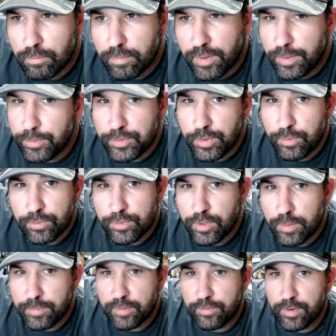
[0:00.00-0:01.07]
But it was doing
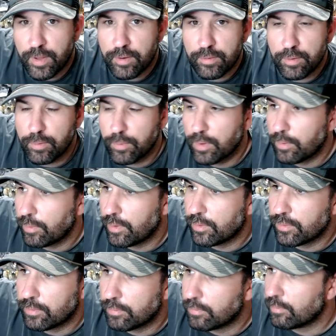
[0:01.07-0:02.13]
something different. I don't know what it
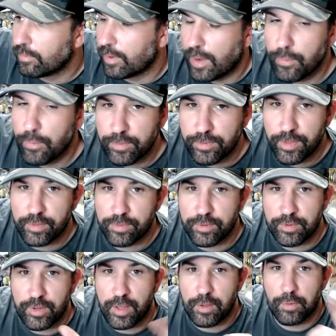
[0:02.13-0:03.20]
was. Like I would think the
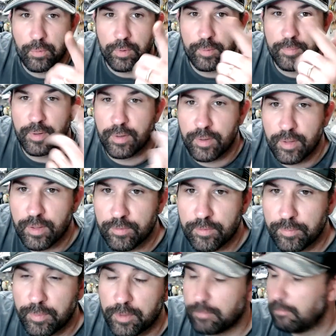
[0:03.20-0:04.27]
tail would have been
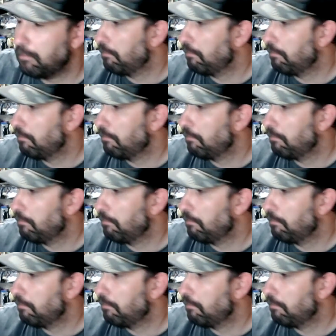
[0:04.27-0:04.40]
enough, but